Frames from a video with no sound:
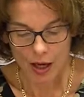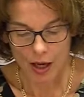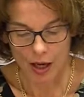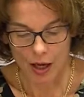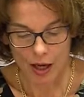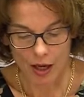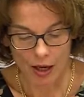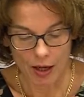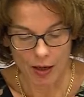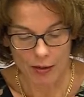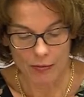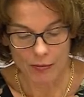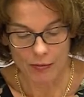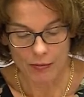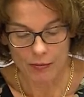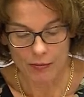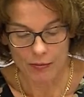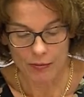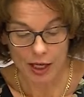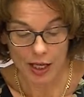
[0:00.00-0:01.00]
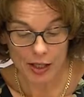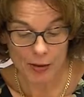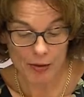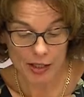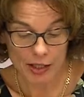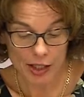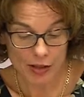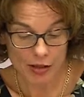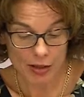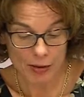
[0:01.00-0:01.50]
I
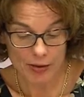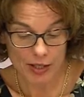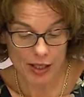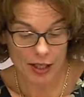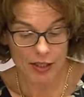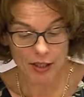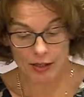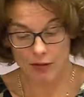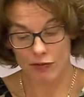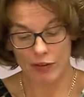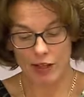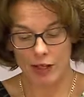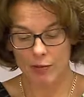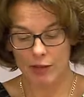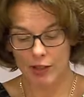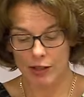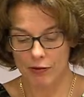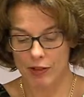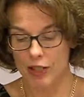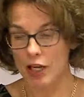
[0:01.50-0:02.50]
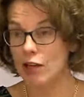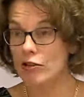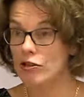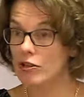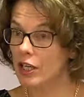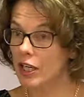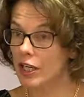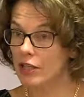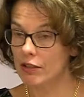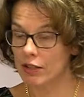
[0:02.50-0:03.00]
admit that sometimes I feel a bit of an
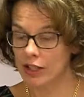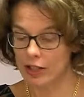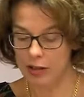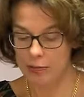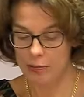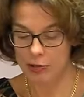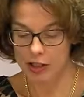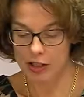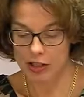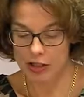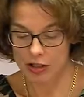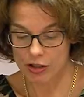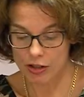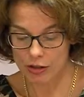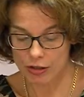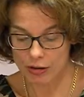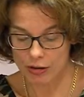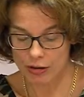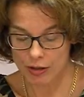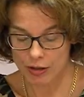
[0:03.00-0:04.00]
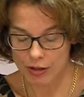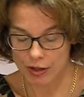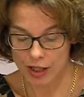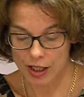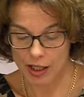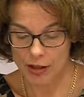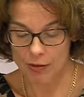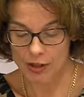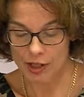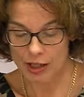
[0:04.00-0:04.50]
outsider at the PJHU, and
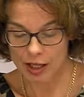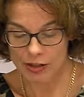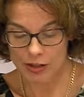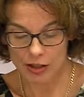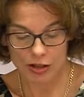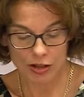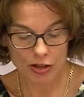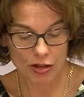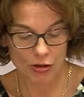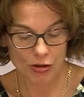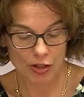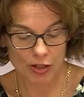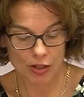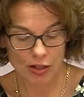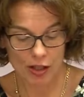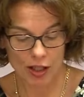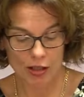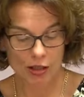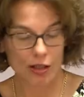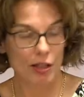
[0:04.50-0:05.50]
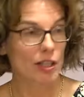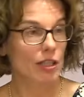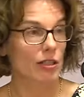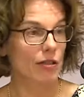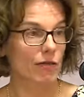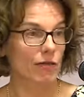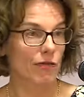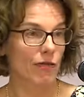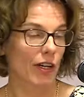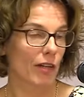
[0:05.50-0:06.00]
I realize that students and
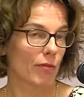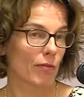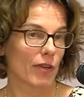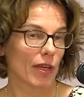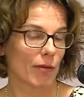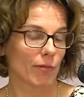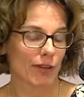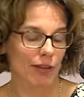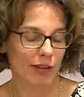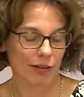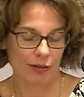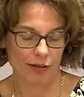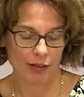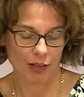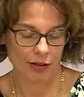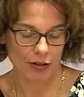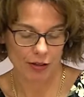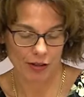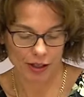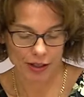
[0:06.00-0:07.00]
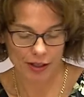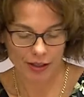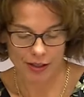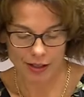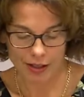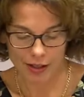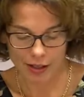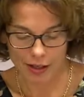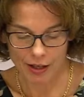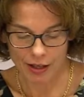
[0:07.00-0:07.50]
colleagues find me a bit exotic.
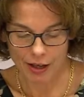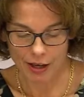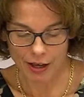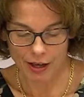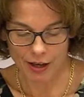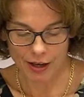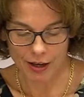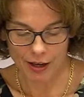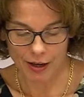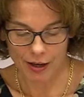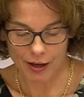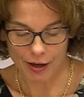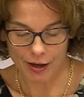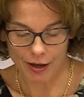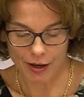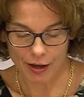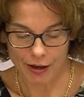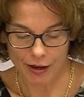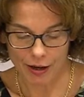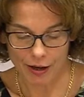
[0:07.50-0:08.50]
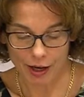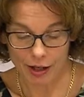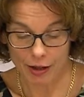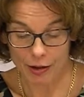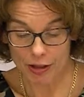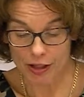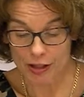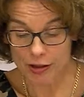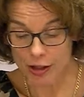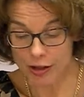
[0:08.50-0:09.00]
I
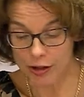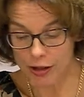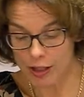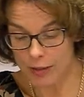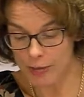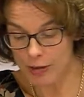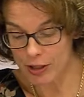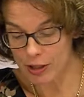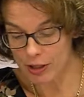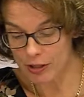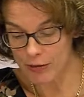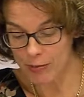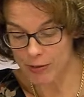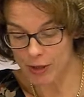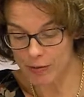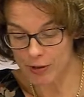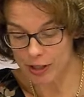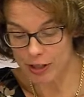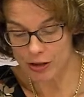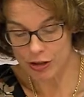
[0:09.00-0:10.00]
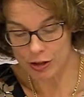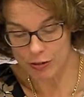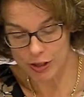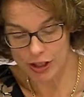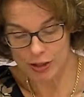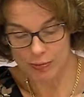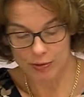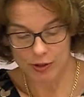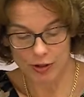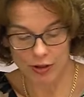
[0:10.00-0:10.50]
know that's not only because of my being
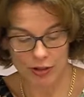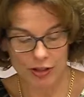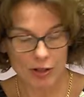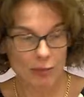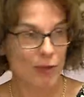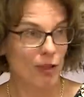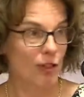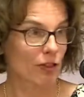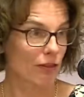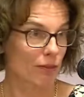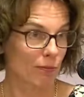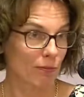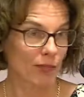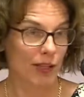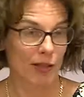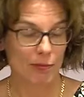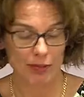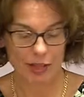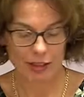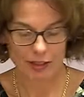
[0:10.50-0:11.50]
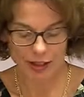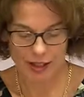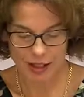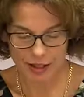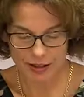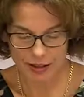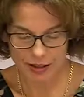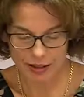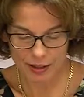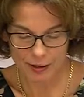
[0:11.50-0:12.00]
Jewish, but also because of my Belgian
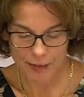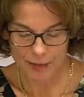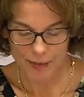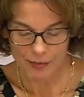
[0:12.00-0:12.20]
accent.